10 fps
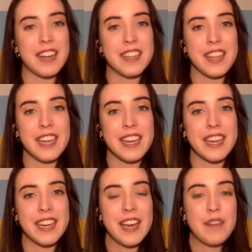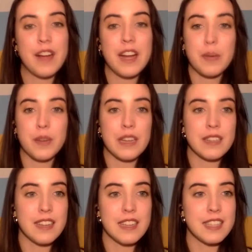And I think for anyone
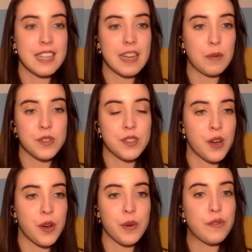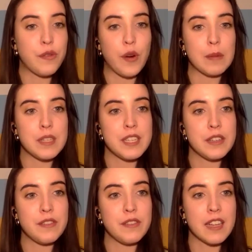listening today, that was so
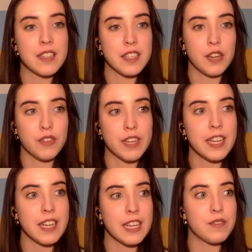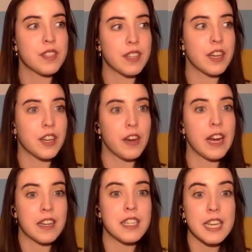informative, and I think really gives a
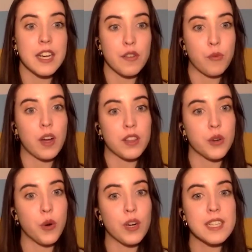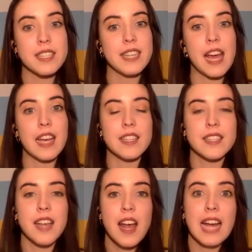great idea of what the course entails.
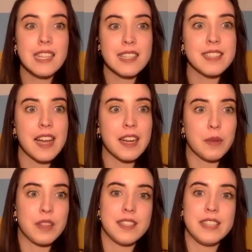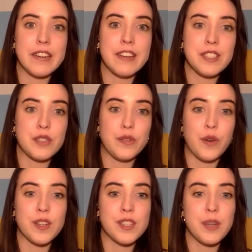And that's exactly what this series is
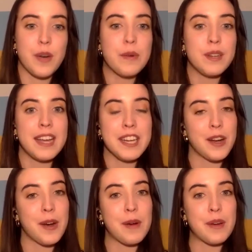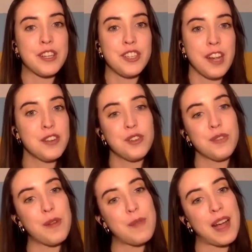for. So I will let you go. I'm going to change your
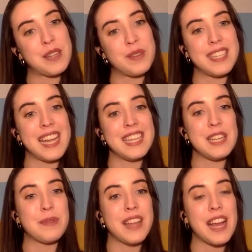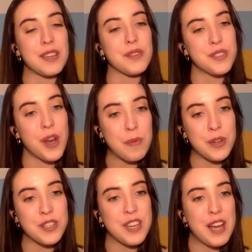role back to an attendee, but thank you so
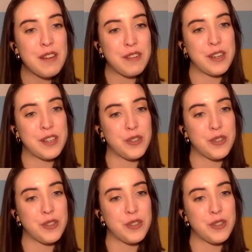much for